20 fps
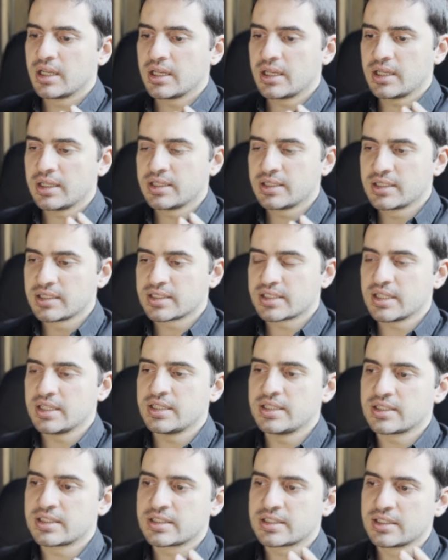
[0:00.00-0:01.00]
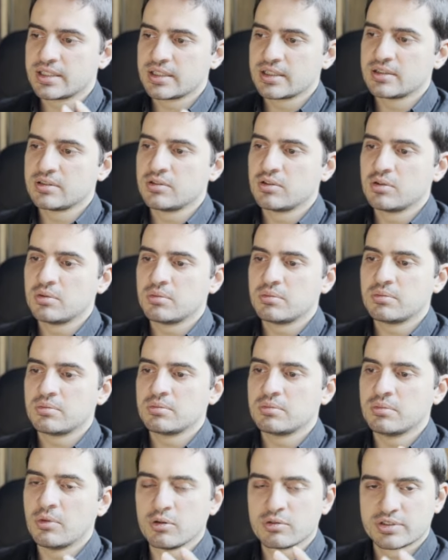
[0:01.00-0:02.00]
it is a single
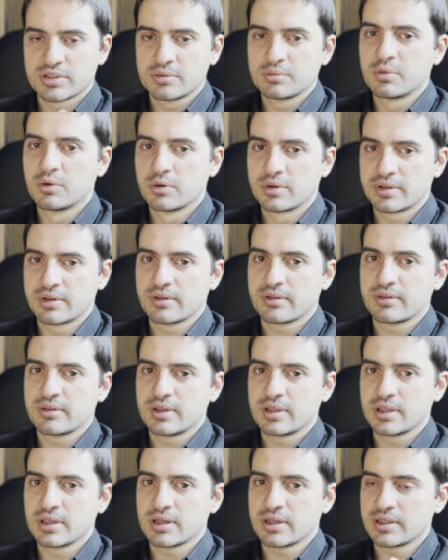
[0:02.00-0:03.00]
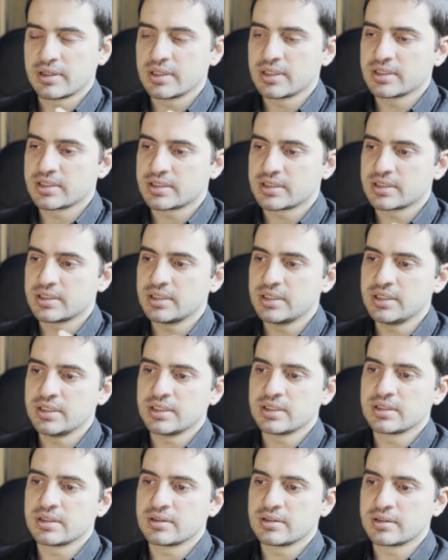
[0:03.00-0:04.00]
most important thing, I guess,
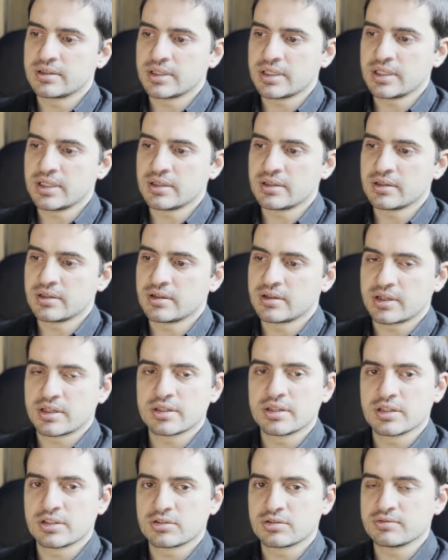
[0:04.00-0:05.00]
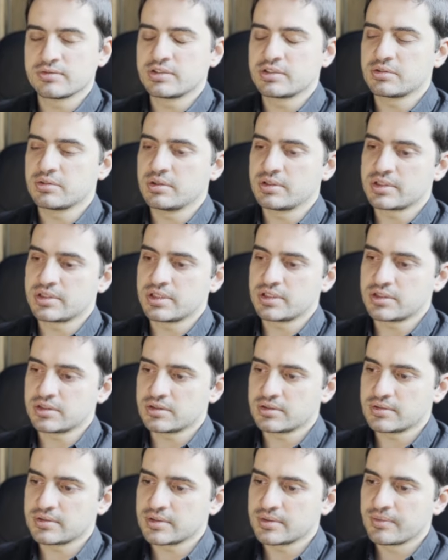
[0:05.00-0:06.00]
in architecture
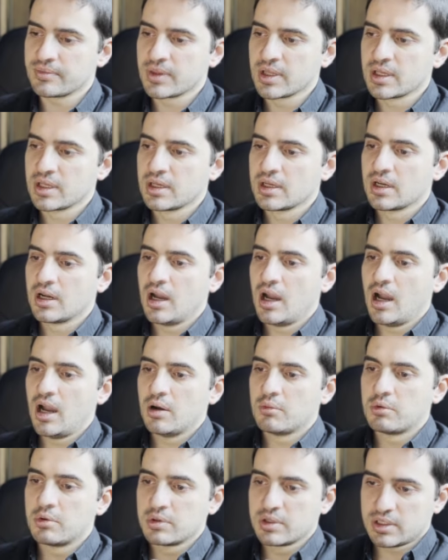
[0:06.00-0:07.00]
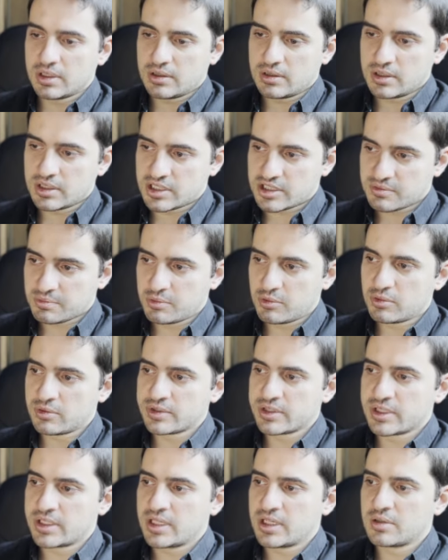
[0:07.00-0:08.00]
visualization. We'll explore
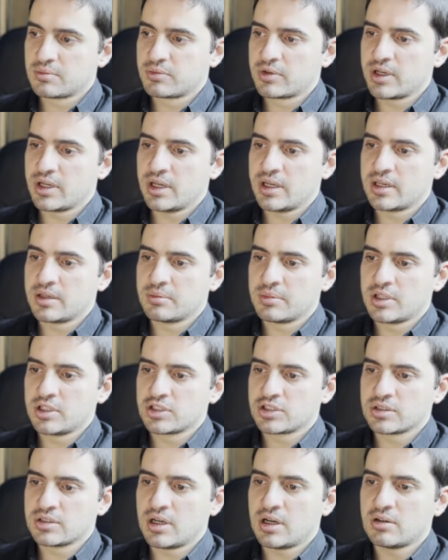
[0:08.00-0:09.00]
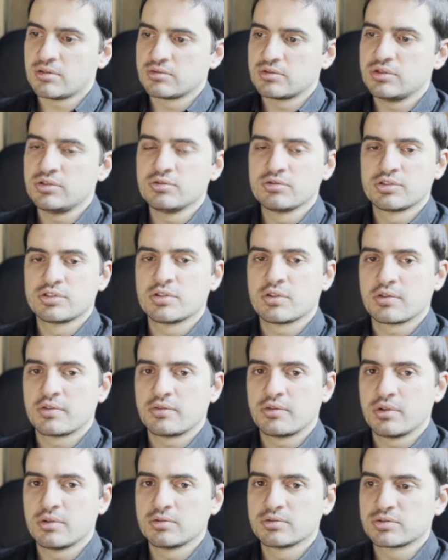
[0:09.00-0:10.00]
the camera animation, how to use your
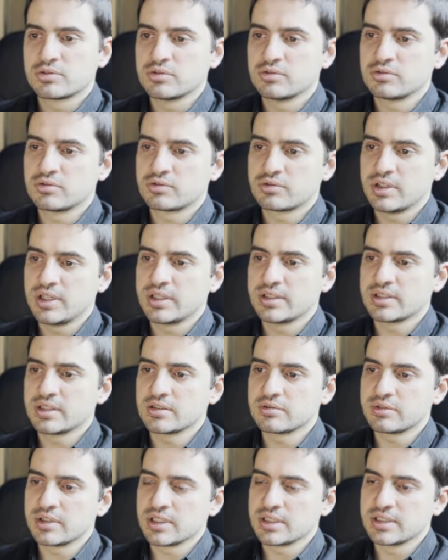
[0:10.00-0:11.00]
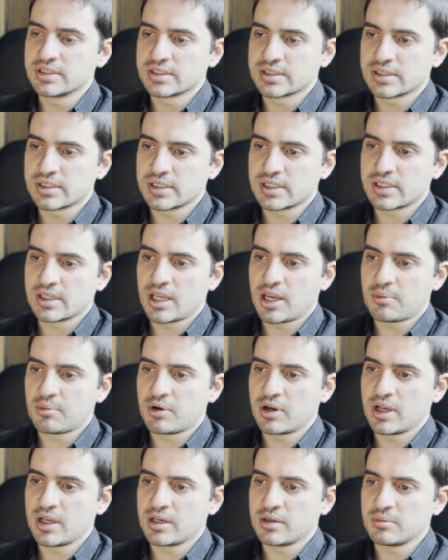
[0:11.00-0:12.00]
phone to create a realistic
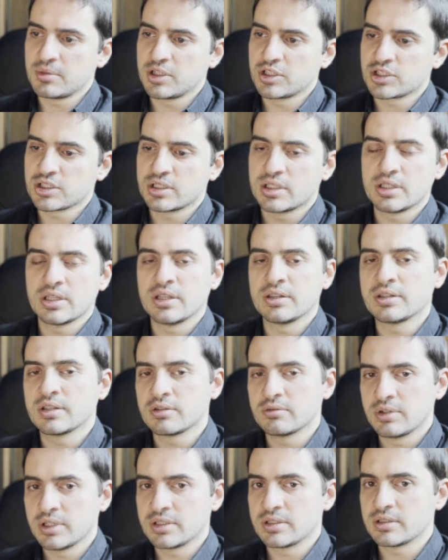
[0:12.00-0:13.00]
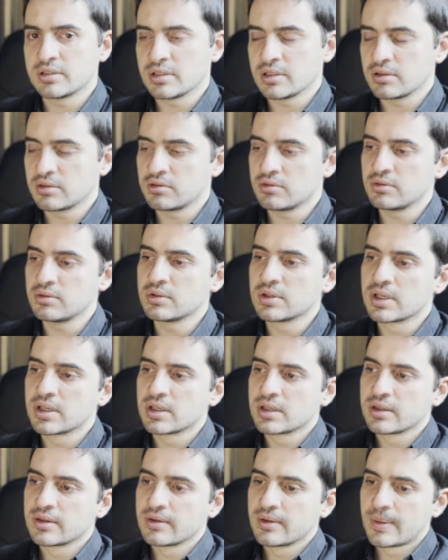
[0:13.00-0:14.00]
camera animation and integrate it into
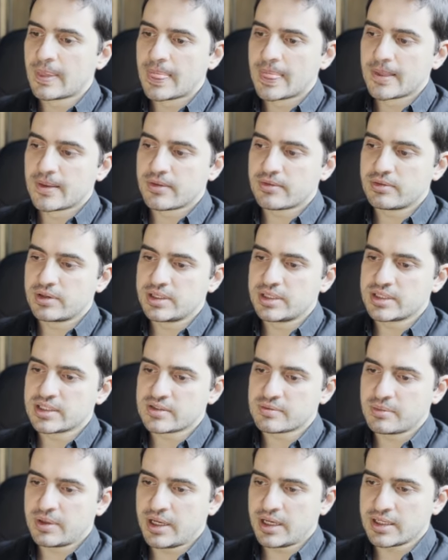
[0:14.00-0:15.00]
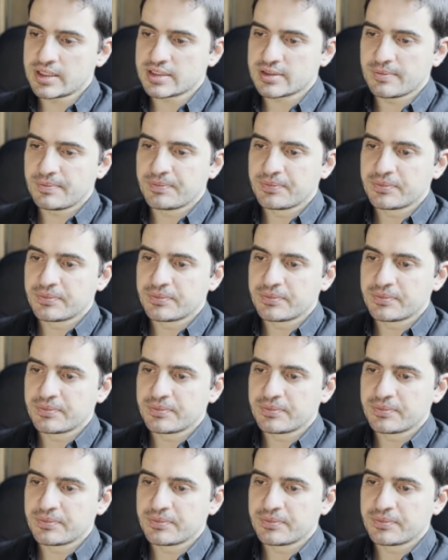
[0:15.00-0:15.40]
3ds Max.